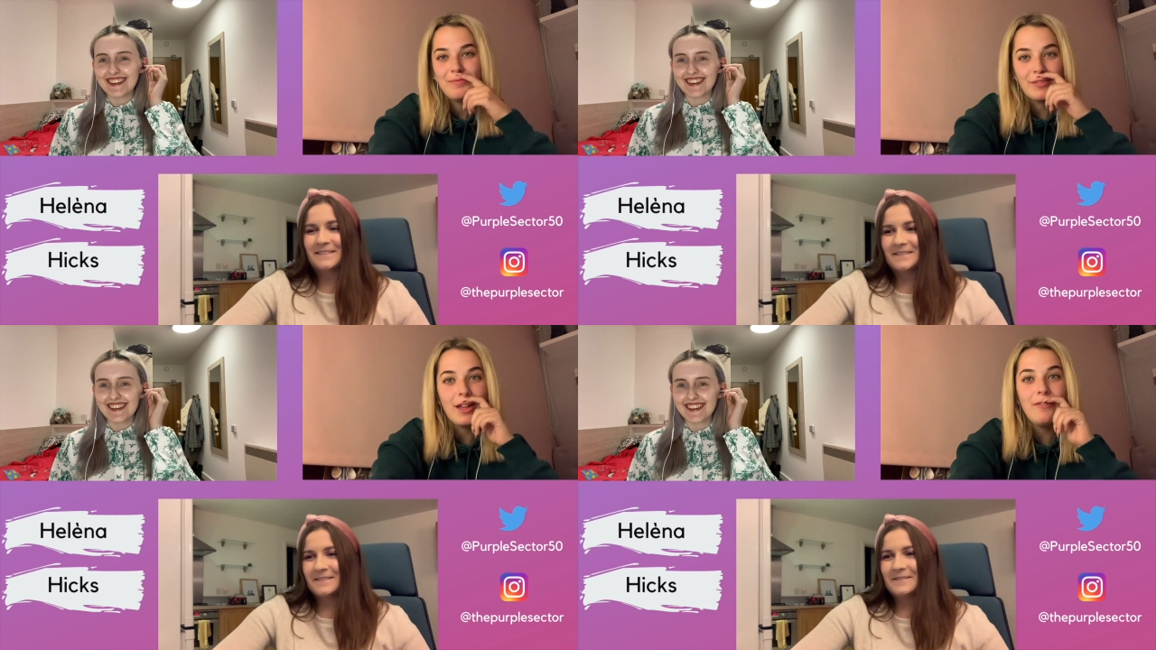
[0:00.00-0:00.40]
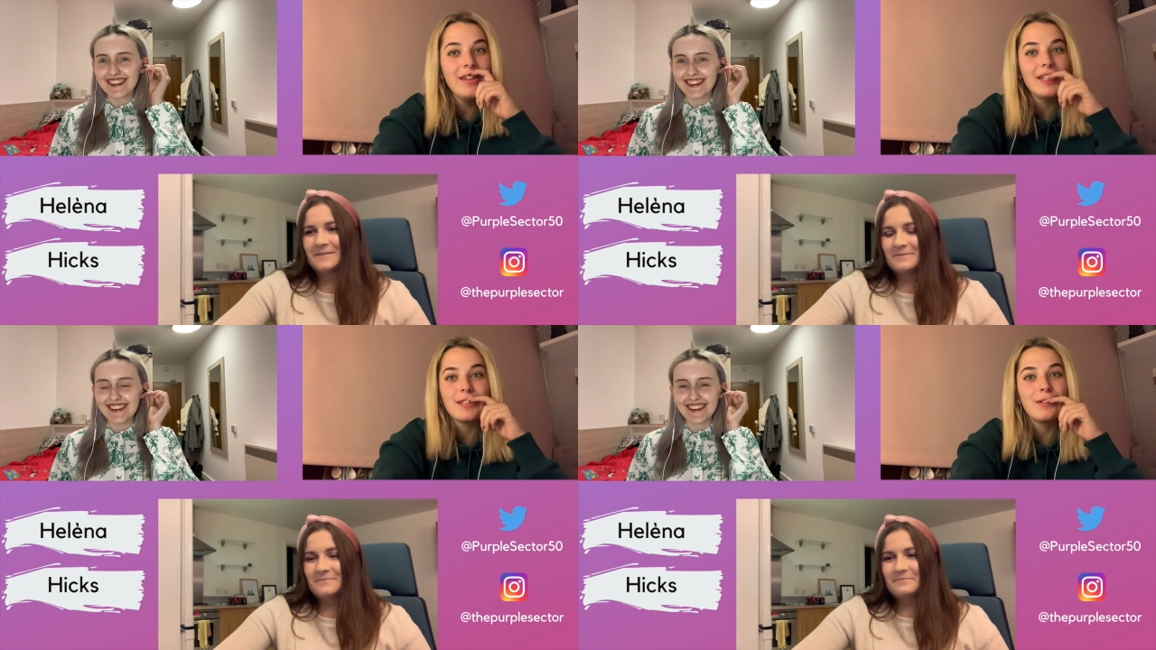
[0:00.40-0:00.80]
Speaker 1: I
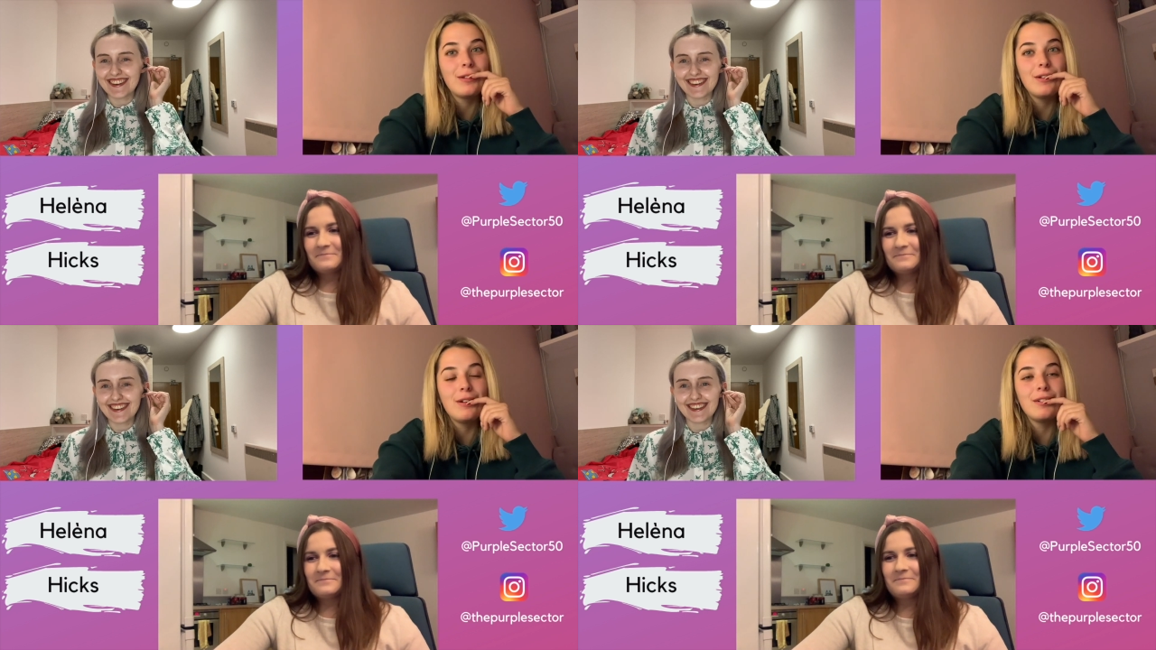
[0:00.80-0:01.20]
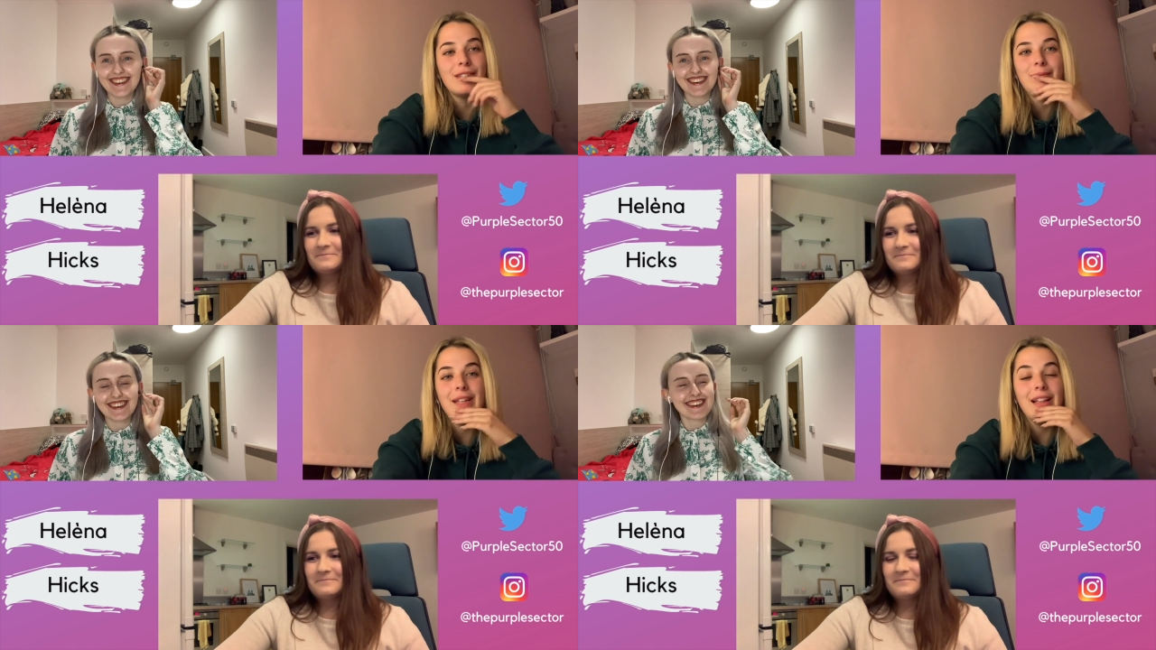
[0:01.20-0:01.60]
think it's got to
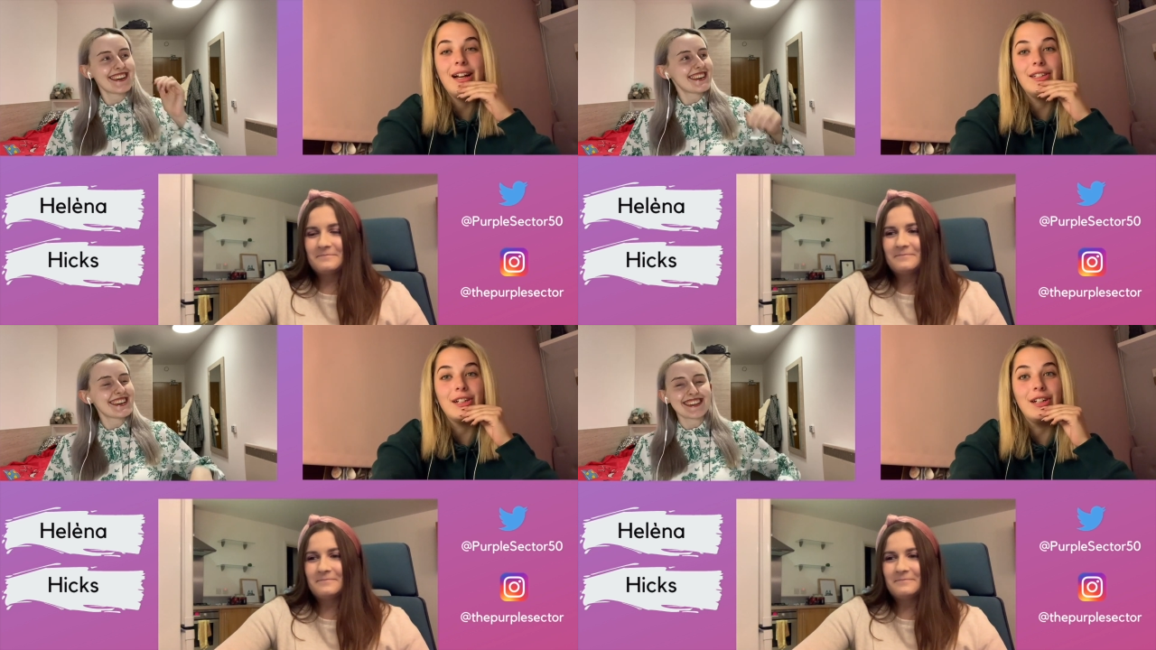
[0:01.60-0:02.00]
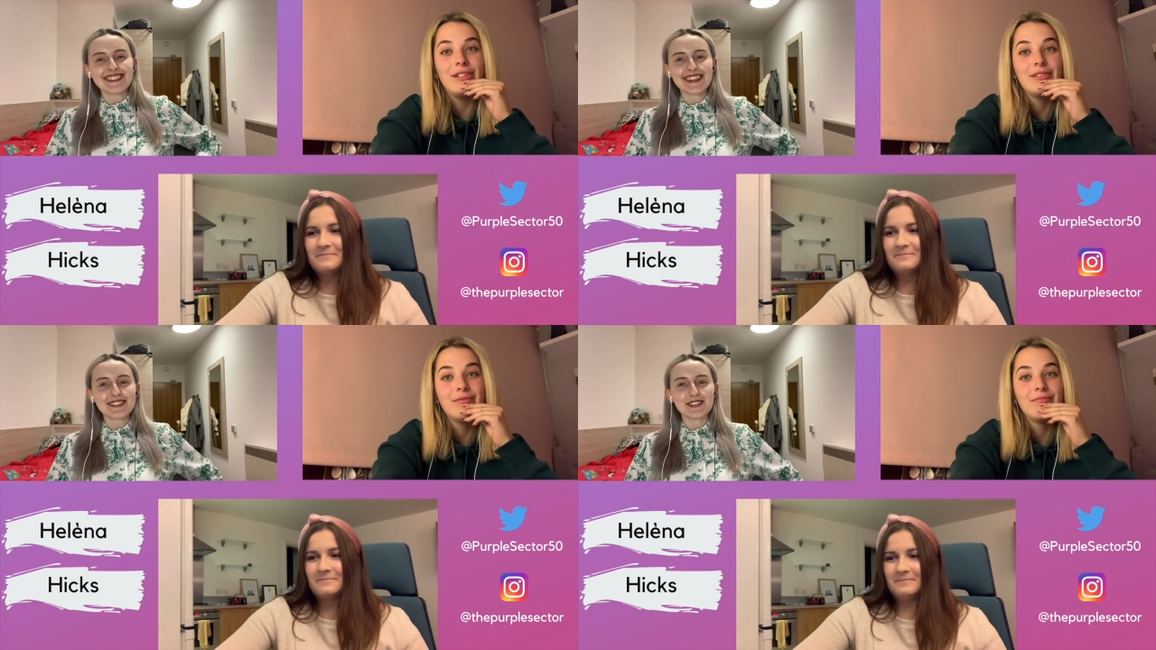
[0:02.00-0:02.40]
be Lando,
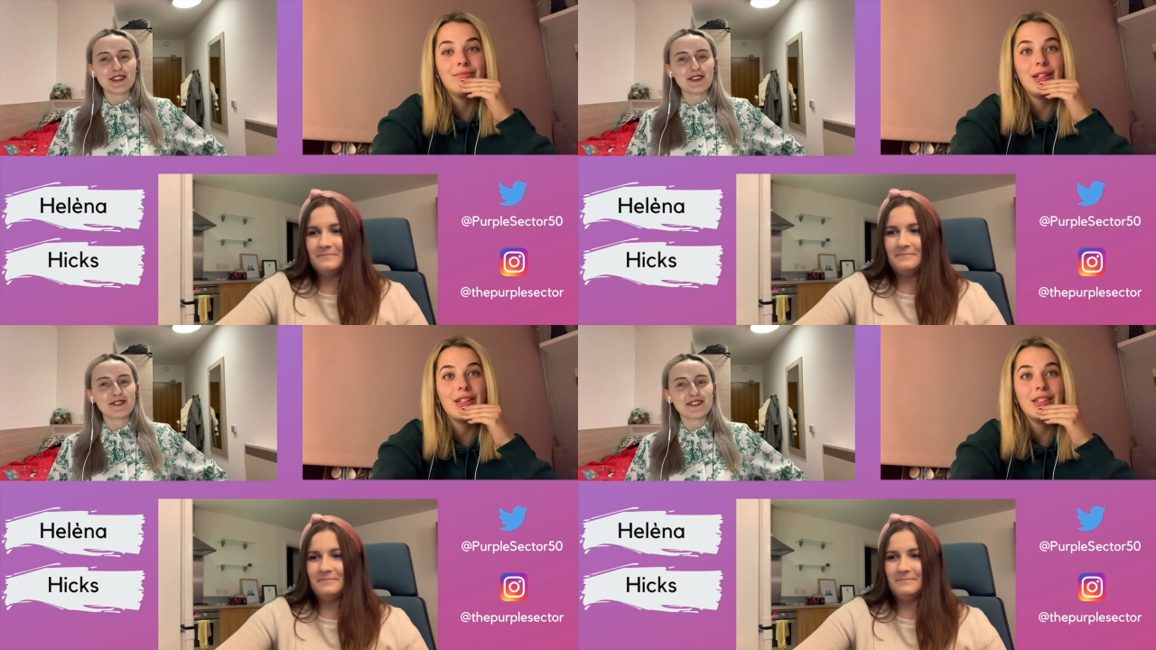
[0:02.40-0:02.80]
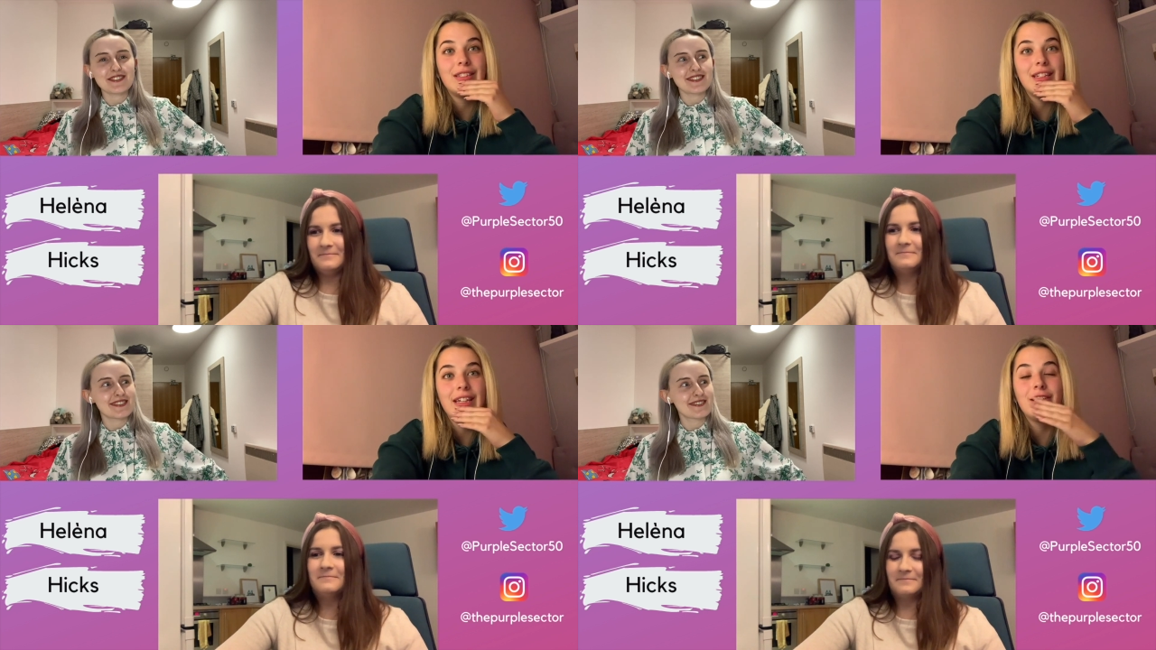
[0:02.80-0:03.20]
because
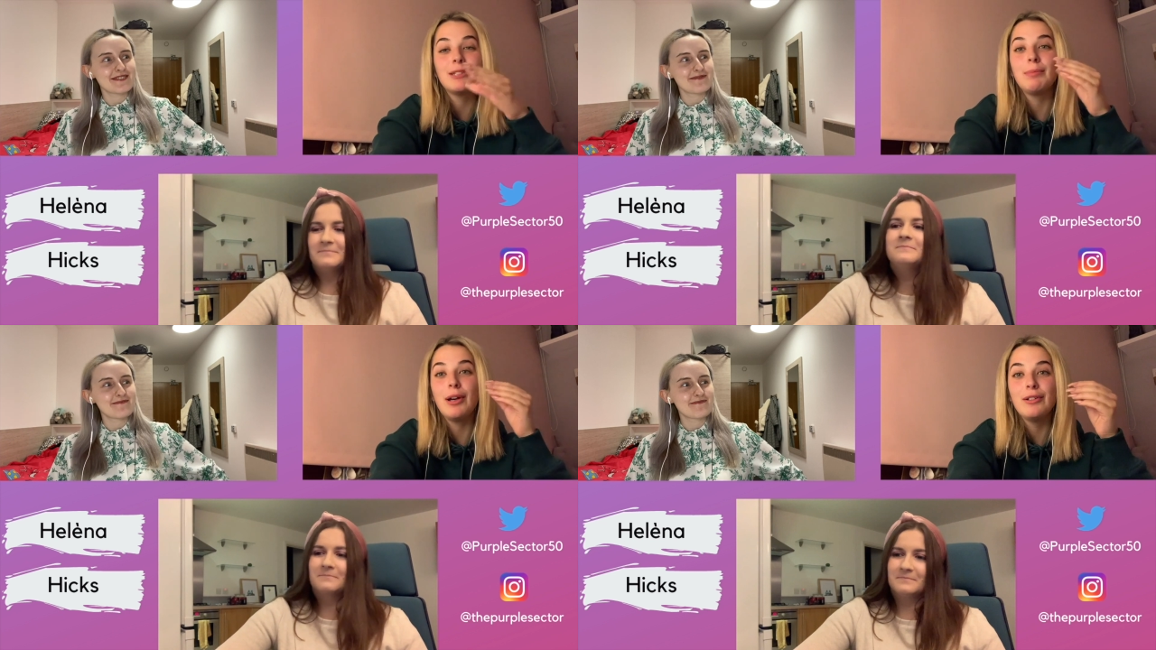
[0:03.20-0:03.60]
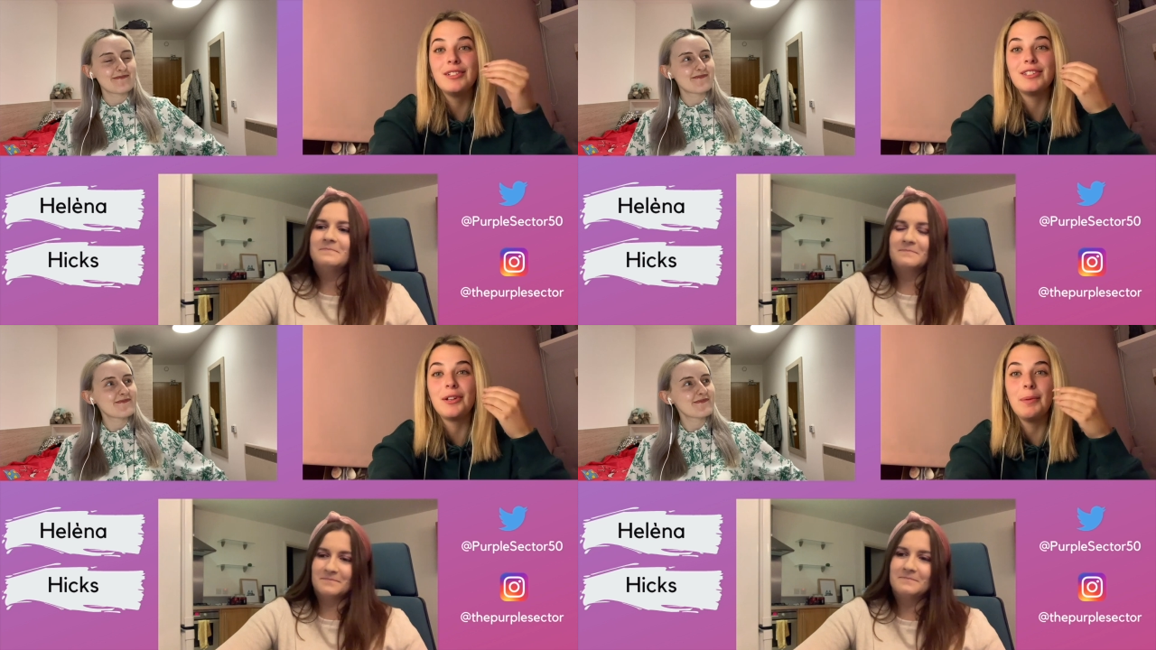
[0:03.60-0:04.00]
he just
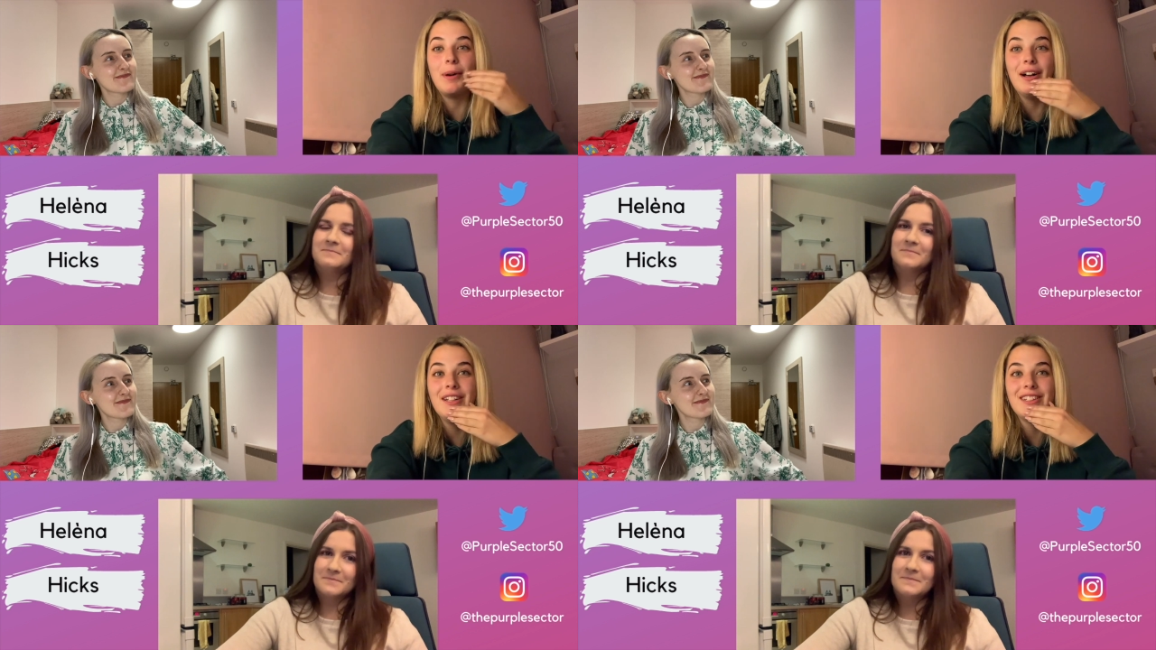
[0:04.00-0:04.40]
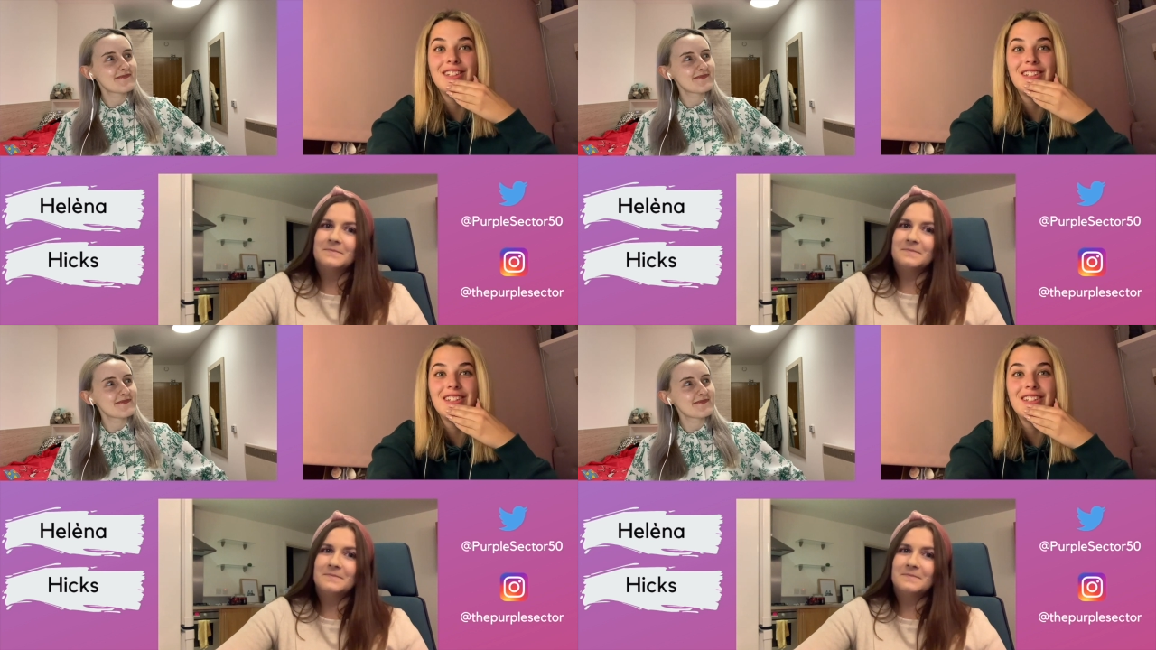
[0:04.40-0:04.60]
posts so much,